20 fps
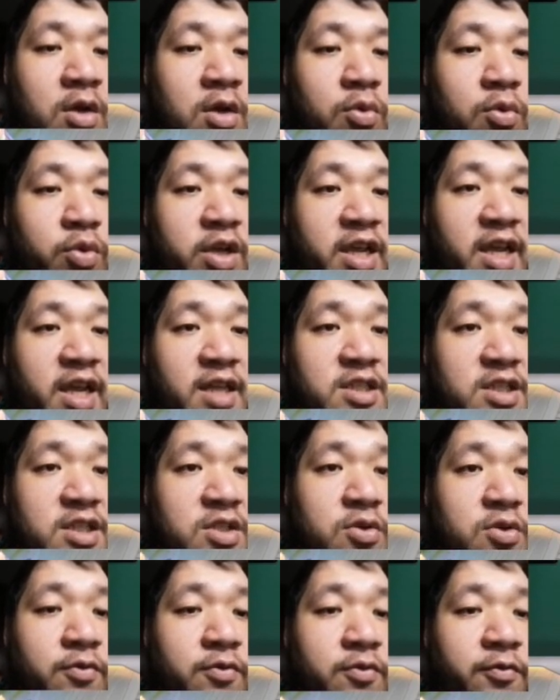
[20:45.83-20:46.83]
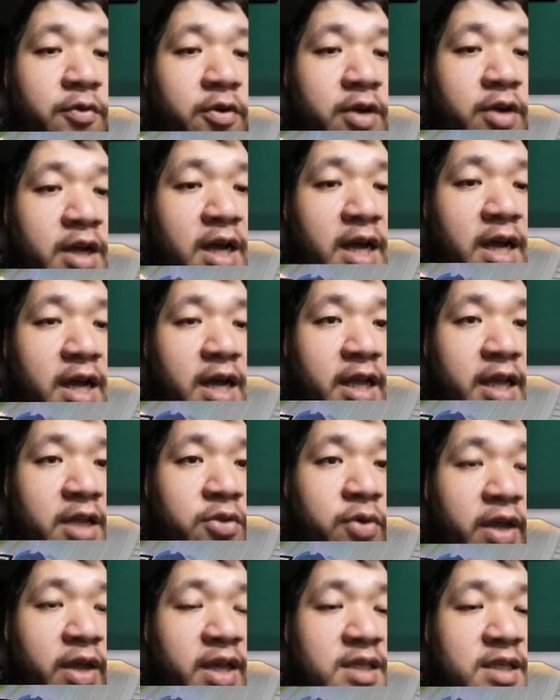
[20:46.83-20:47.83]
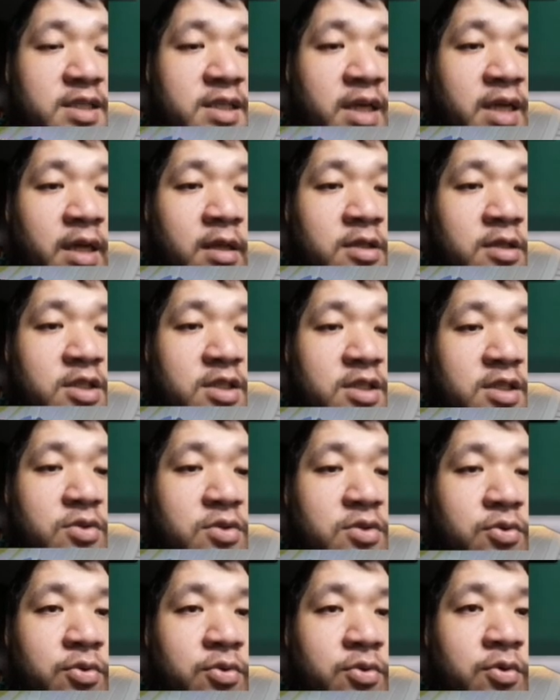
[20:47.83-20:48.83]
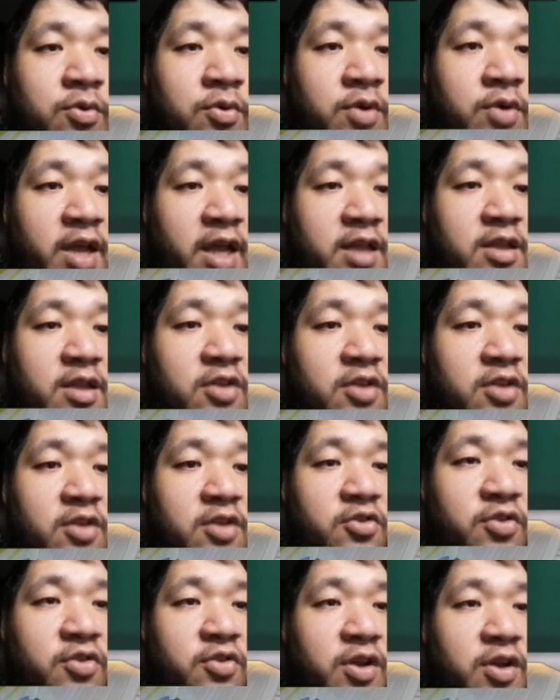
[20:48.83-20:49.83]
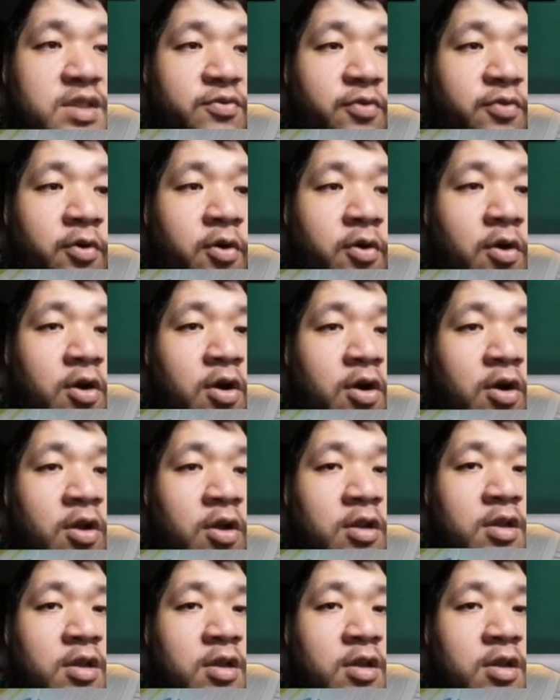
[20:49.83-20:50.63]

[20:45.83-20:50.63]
We can just go for Kaya to exile just to end the threat once and for all.